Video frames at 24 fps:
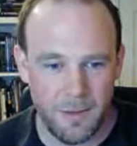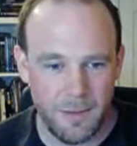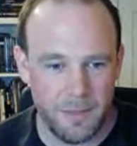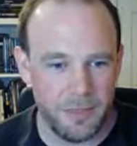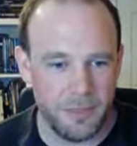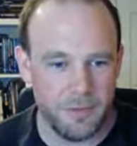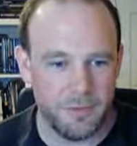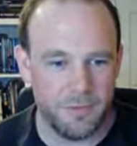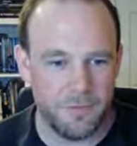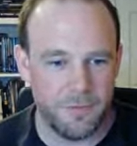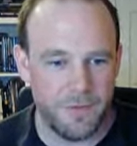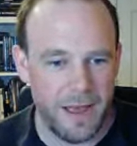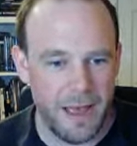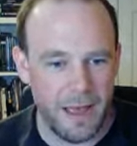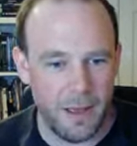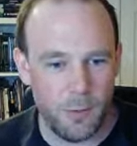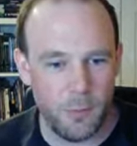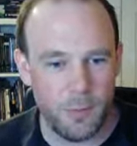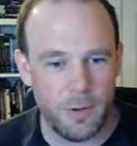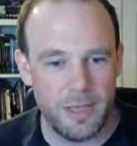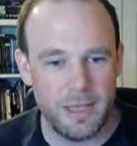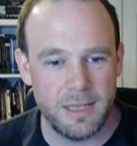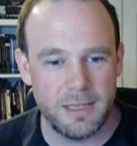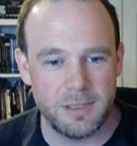the vow
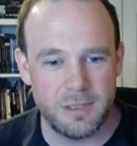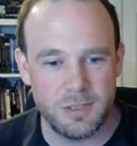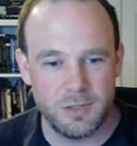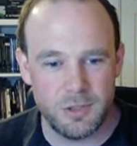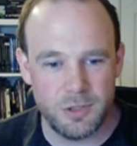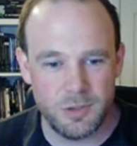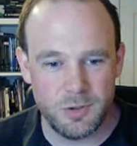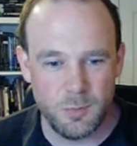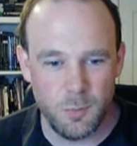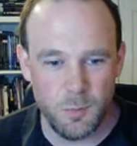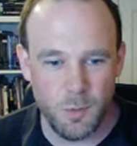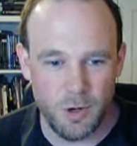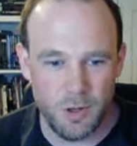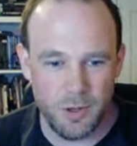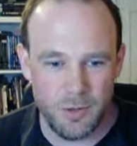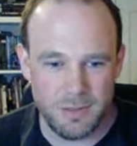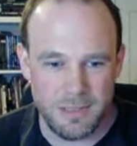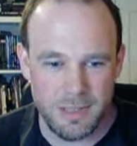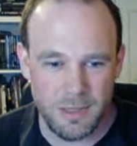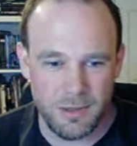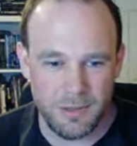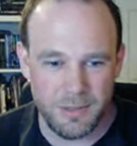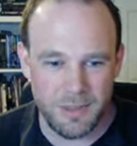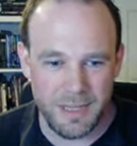is just one of those
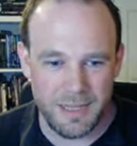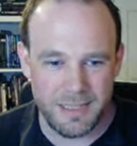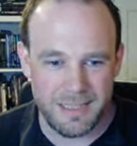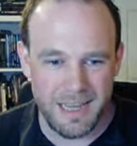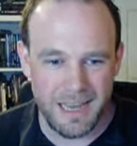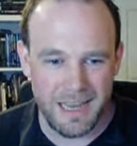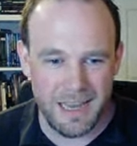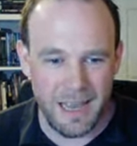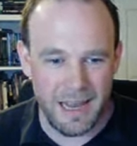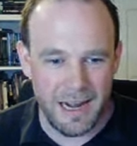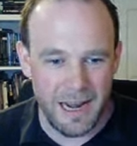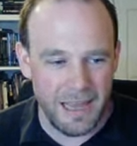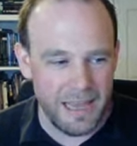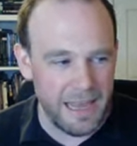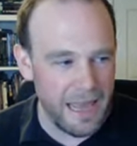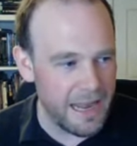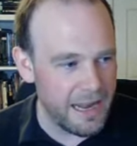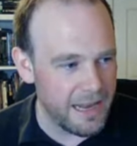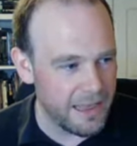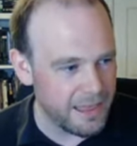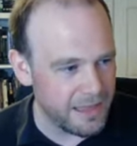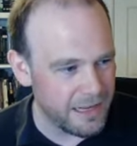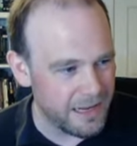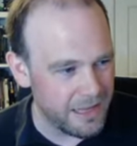little things. I, I, like
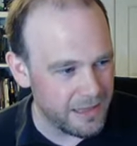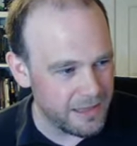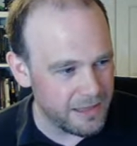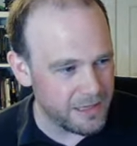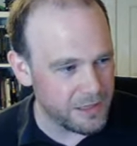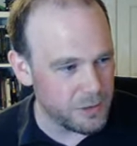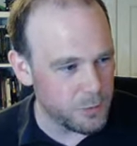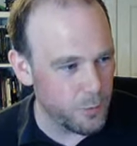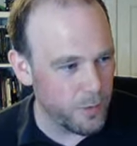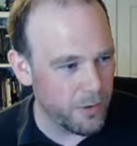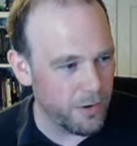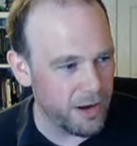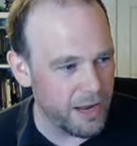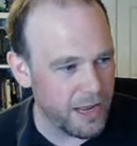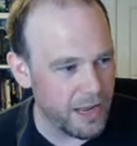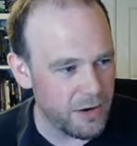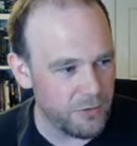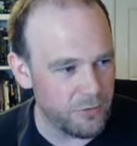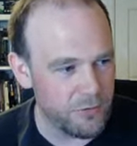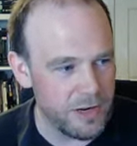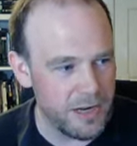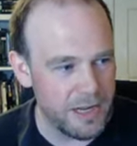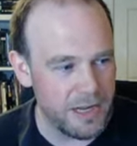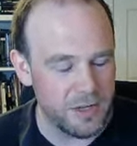anything like this where it kind of
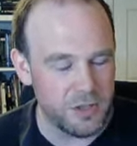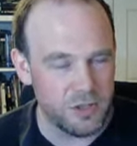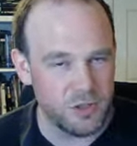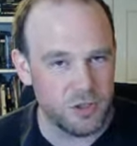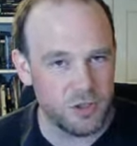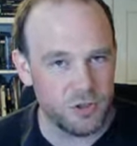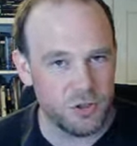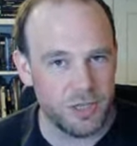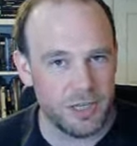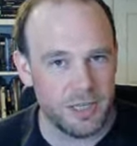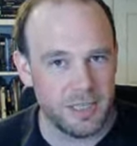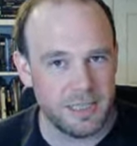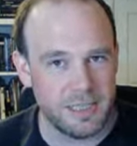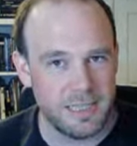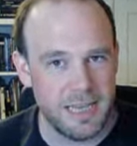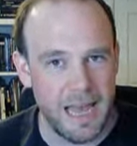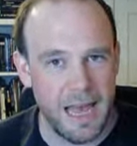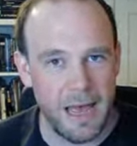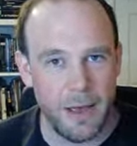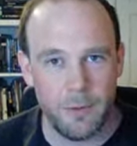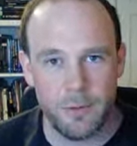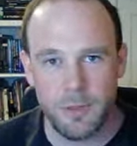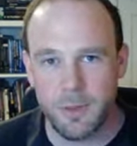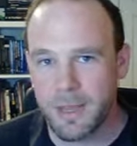really constricts
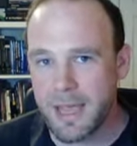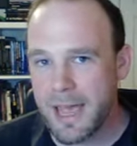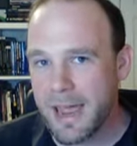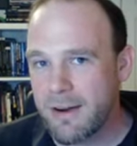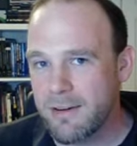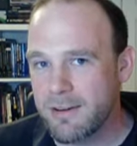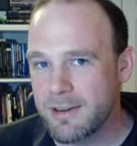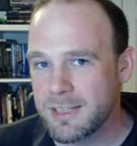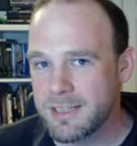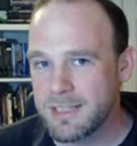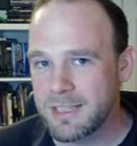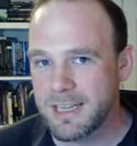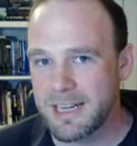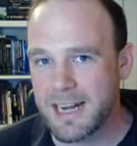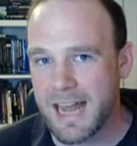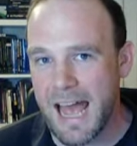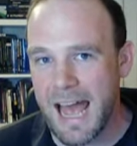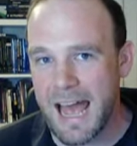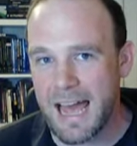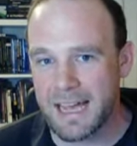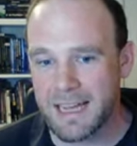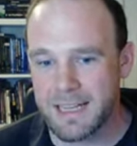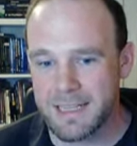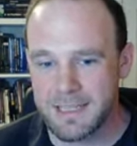how the character can
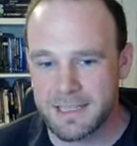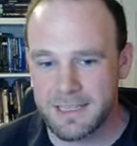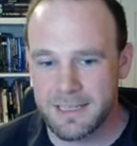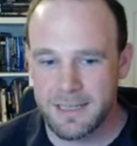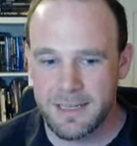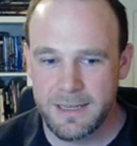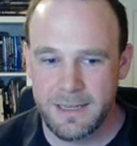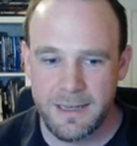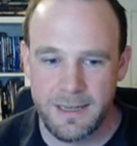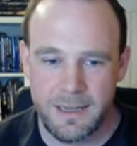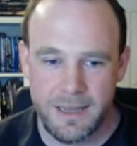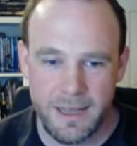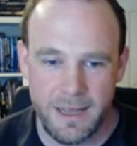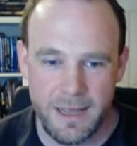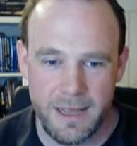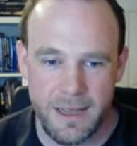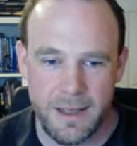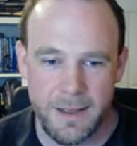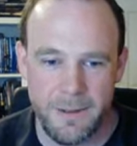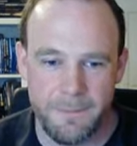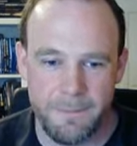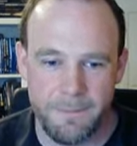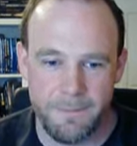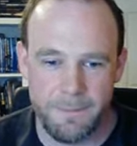act.
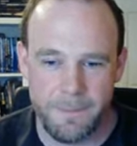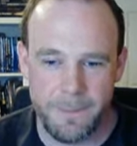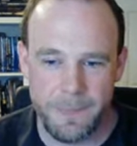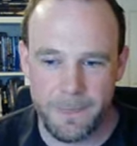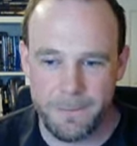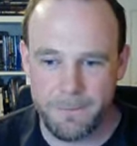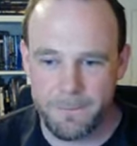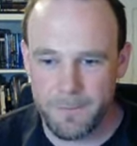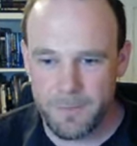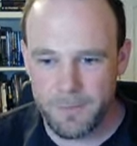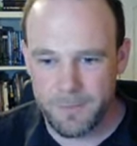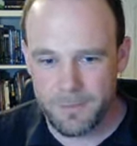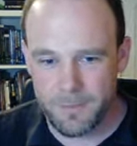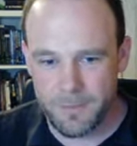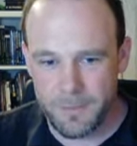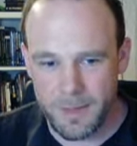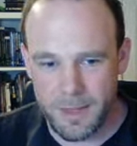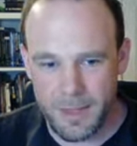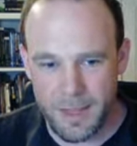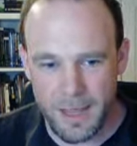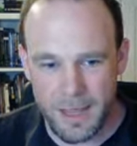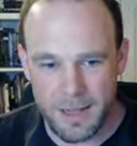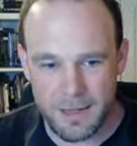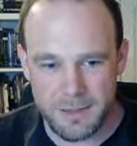Um,
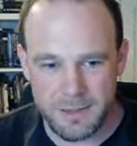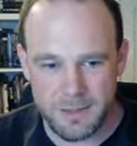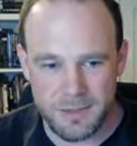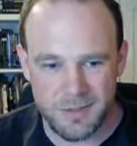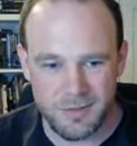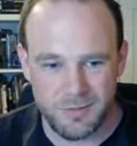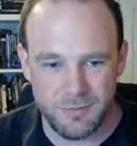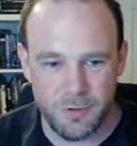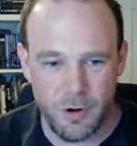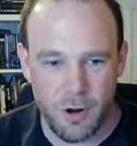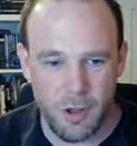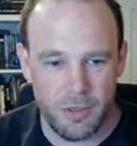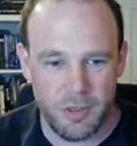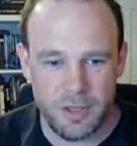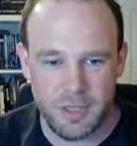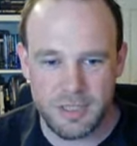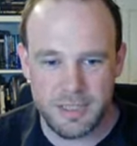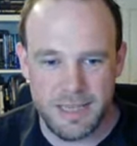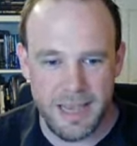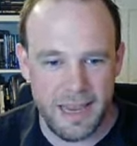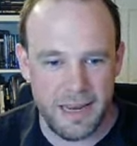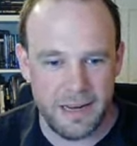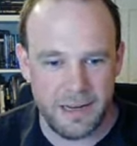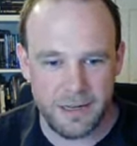and rather than
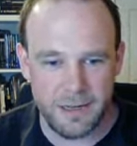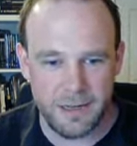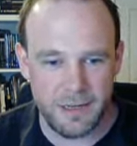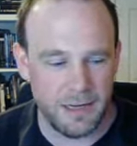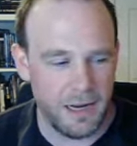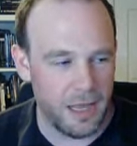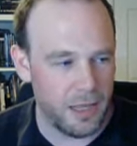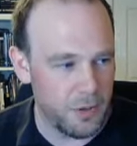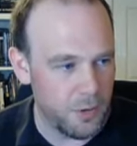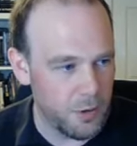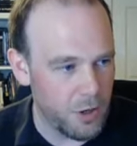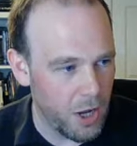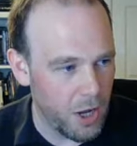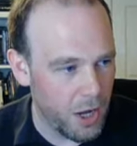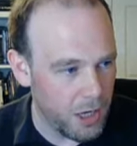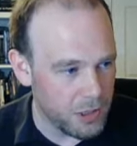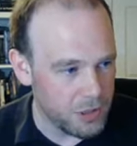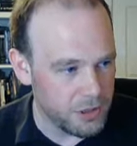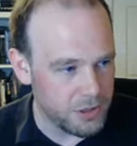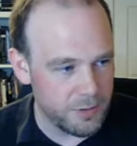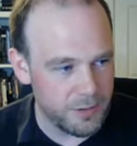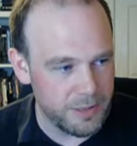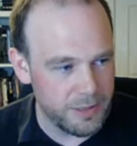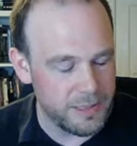saying like you
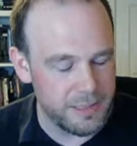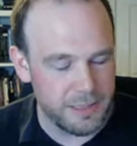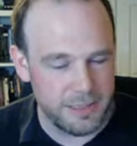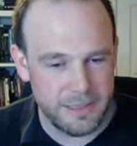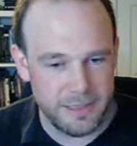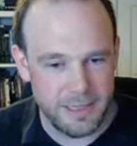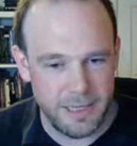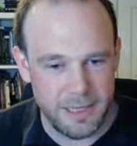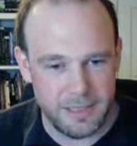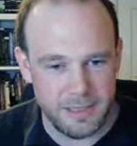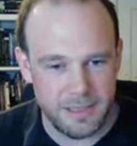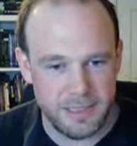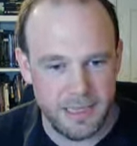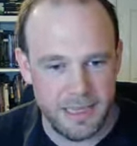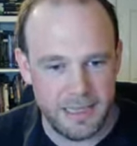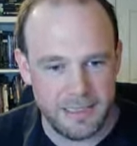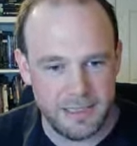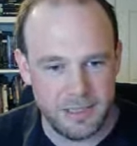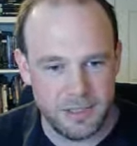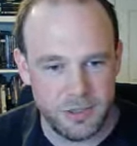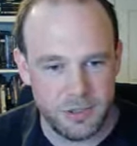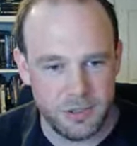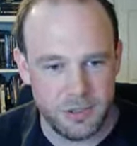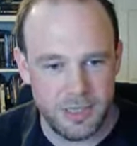can't do this, it's
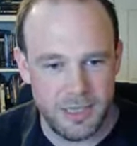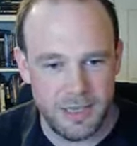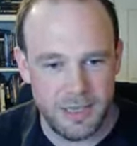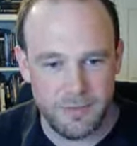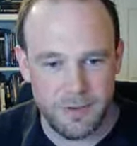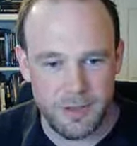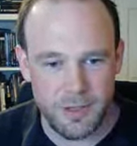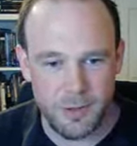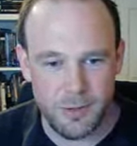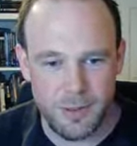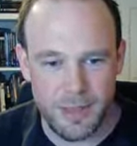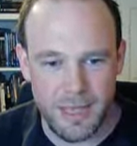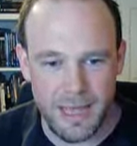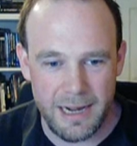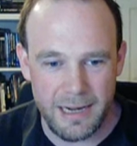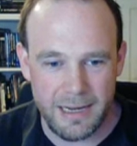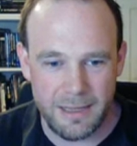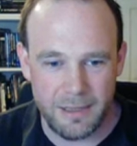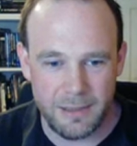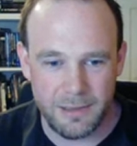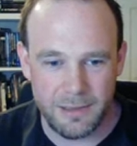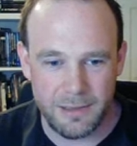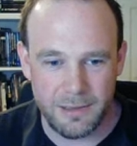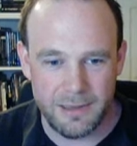it's just giving you that
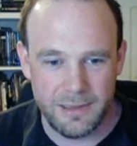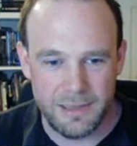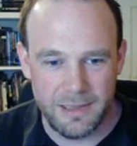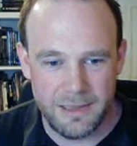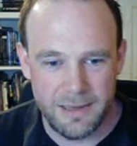little